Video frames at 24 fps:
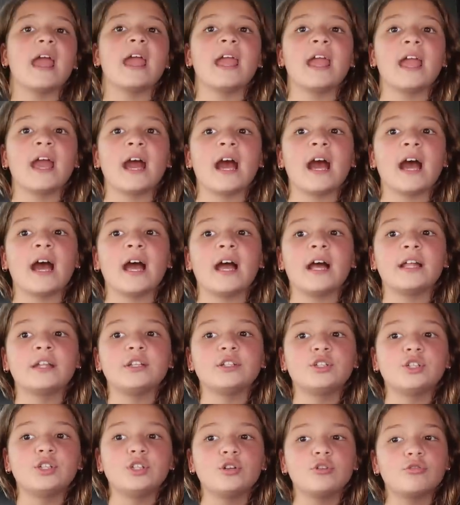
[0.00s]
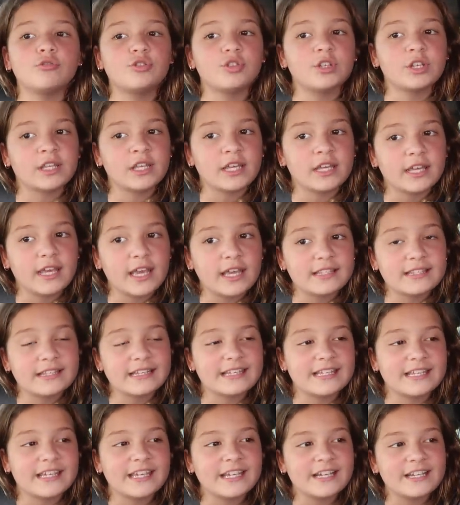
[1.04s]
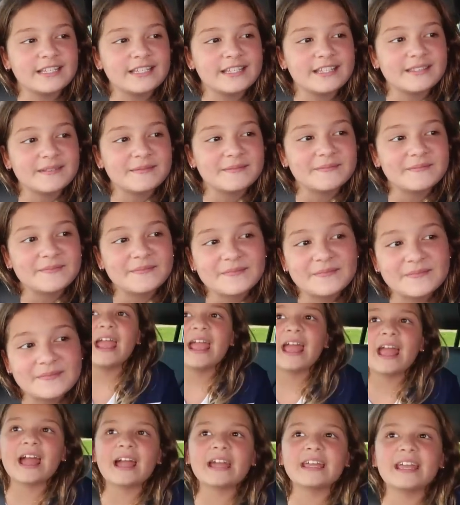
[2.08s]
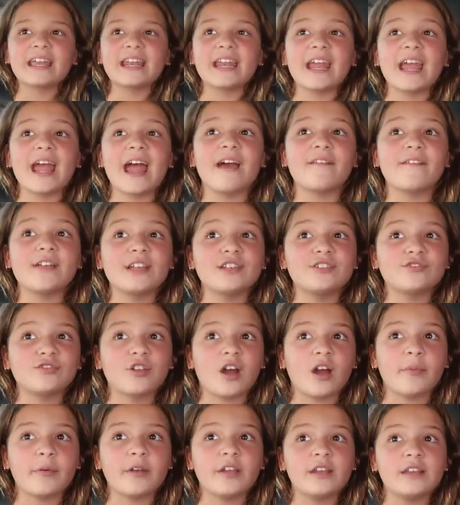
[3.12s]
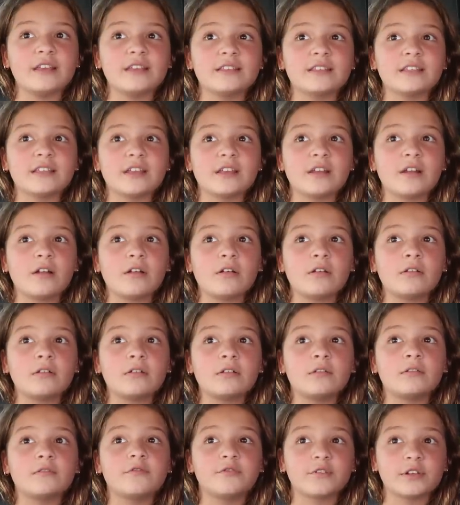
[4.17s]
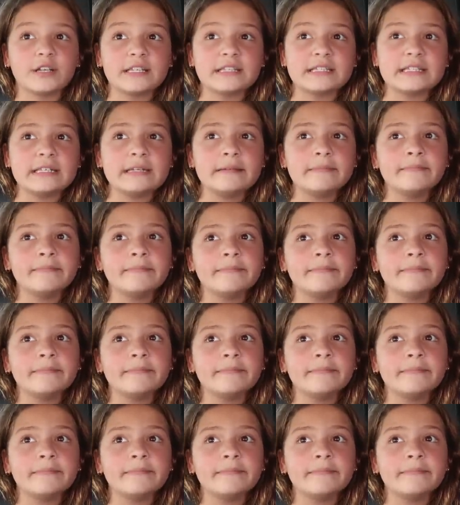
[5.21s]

and two chicken quesadillas? And can I have a strawberry Skittle Freezy?